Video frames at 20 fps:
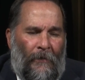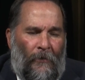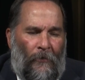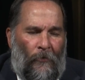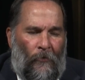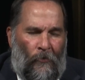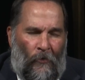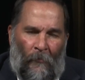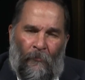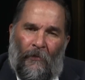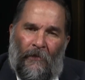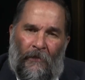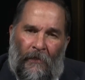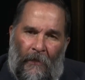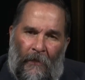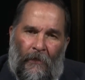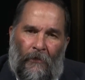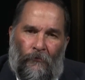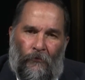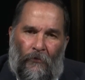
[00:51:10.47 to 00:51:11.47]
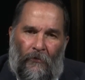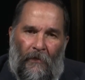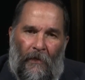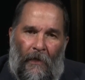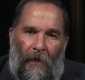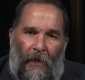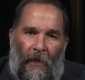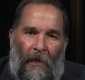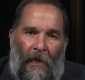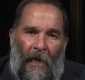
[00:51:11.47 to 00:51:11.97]
on a particular
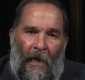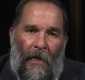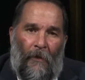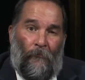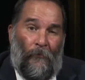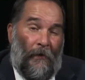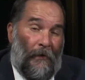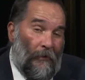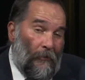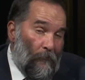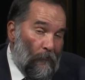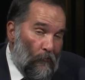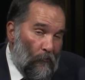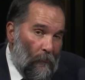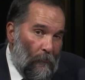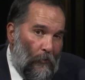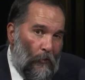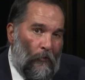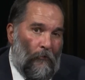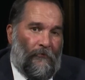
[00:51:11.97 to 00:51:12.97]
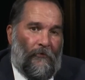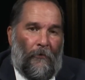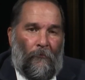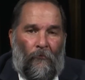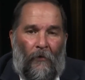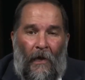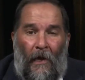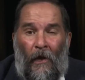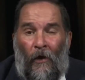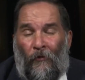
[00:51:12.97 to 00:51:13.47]
day came in and removed a
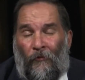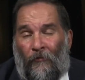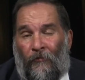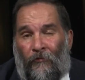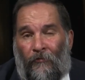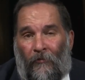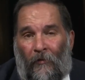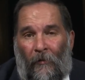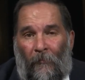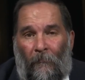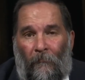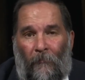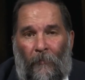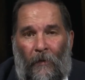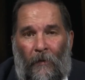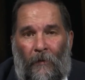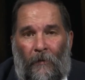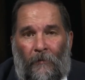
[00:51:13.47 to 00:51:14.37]
round from